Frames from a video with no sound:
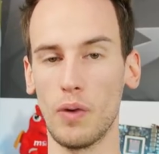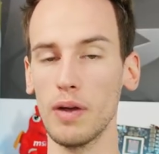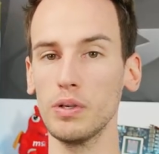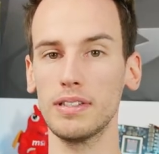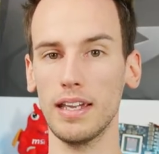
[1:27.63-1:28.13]

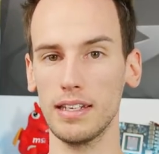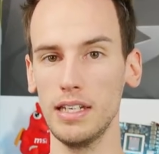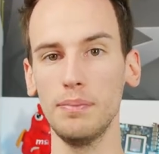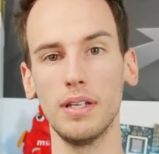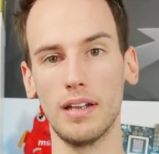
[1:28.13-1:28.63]
Why would they
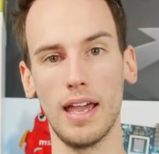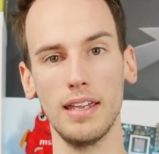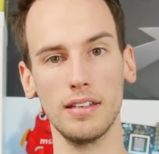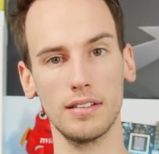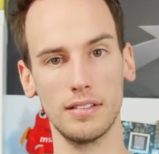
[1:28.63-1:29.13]
keep
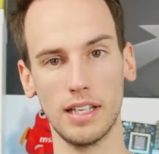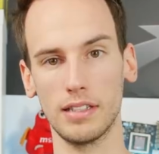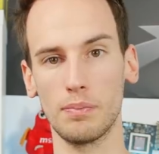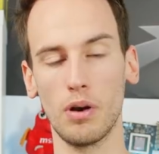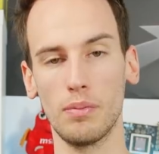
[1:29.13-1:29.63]
denying
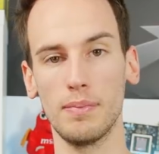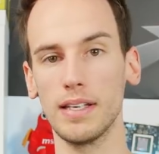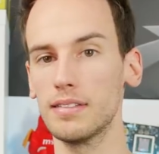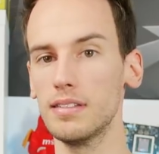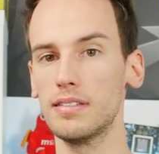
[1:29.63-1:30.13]
that the problem
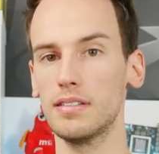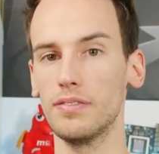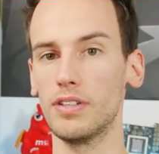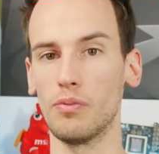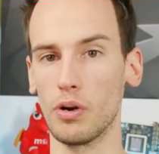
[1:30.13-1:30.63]
exists
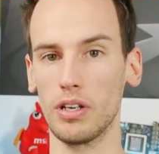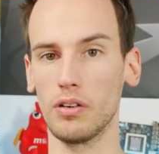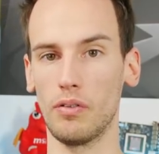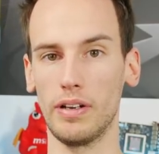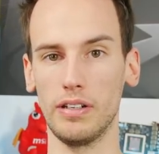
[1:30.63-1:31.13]
if they're
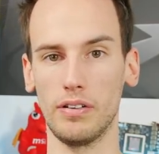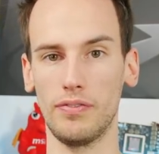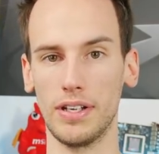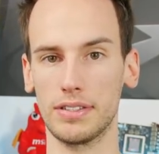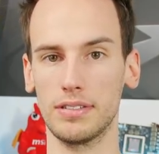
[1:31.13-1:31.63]
working already on a
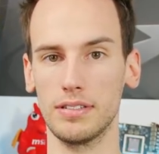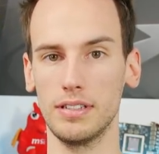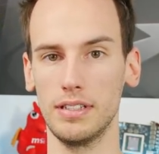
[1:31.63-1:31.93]
fix?